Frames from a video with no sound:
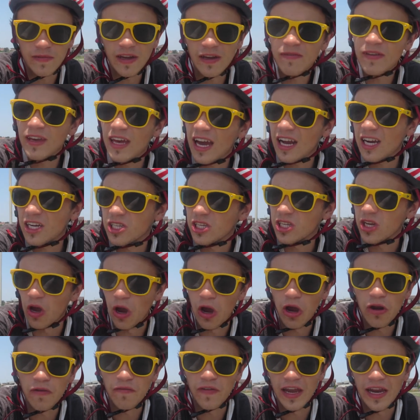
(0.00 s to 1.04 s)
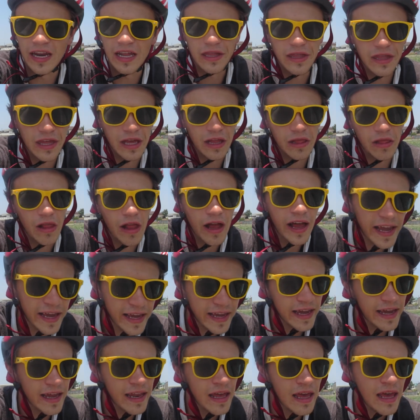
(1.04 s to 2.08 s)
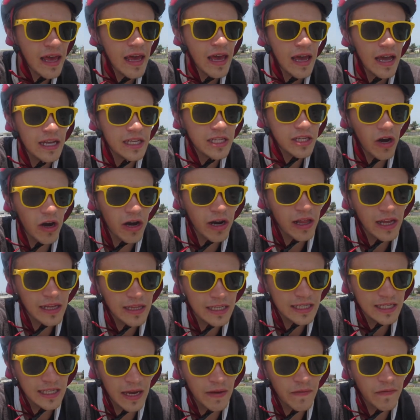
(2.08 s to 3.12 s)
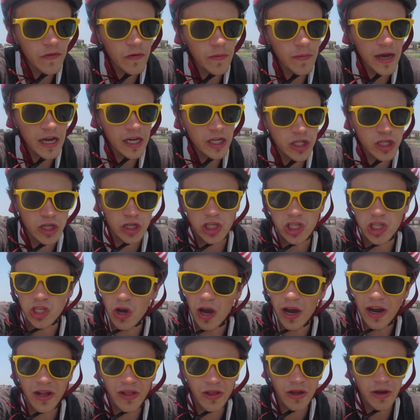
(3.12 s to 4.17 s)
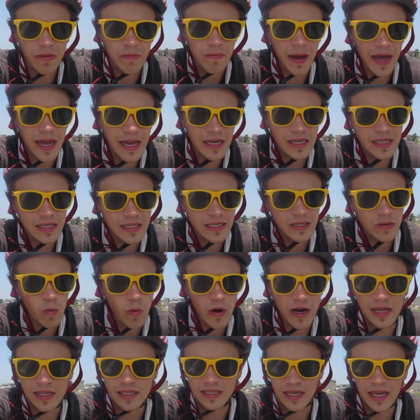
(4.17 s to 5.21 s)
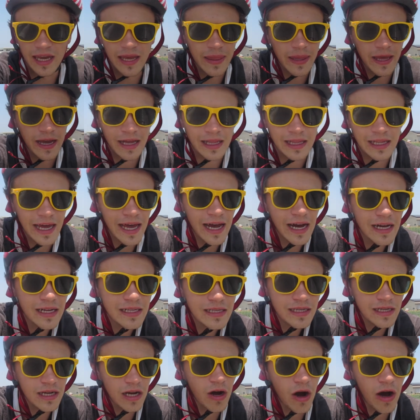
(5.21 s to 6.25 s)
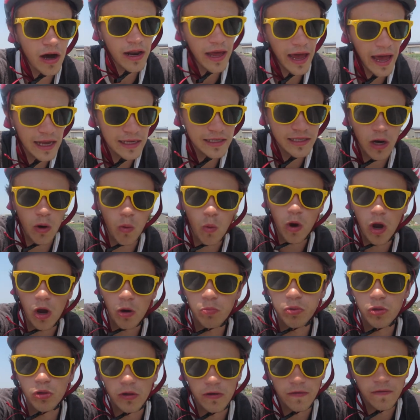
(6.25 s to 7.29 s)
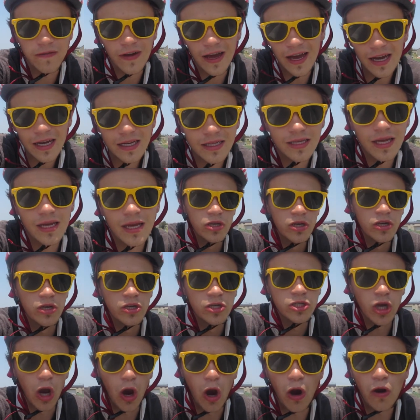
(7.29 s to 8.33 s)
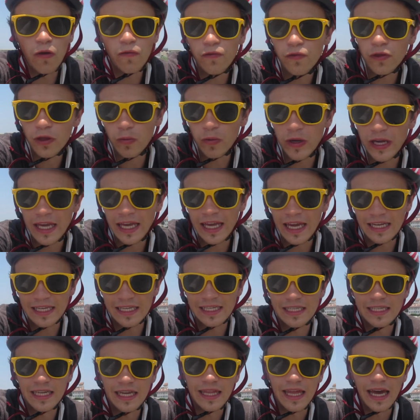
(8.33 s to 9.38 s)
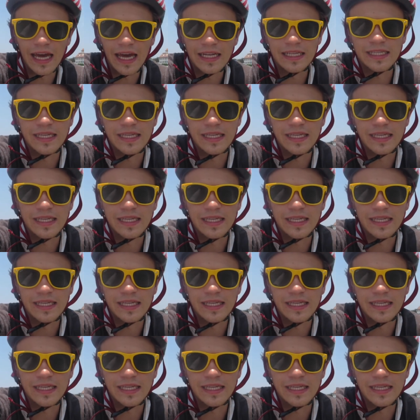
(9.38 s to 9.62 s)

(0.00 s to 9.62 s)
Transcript: never actually heard of anything like it. It's kind of like the same formation a cyclone makes when it's in the clouds. It kind of has that whirlpool effect. So hopefully we can get to see that